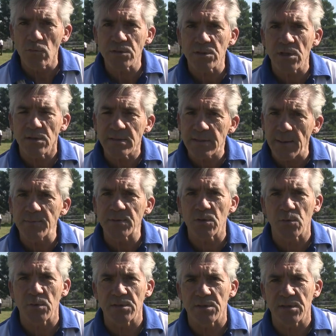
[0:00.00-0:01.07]
also
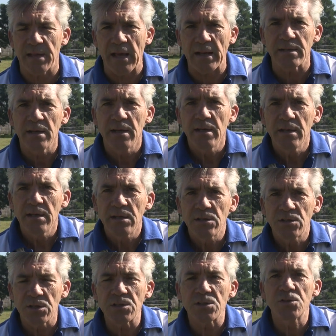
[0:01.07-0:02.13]
subsequent to that,
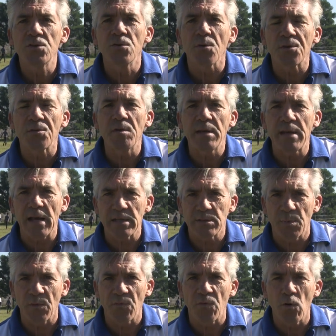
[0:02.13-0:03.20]
just 2 or 3
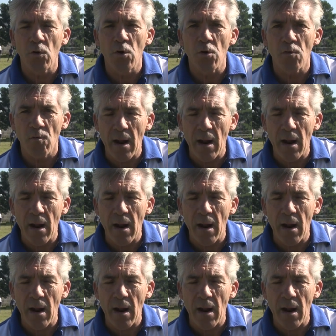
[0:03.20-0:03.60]
days before her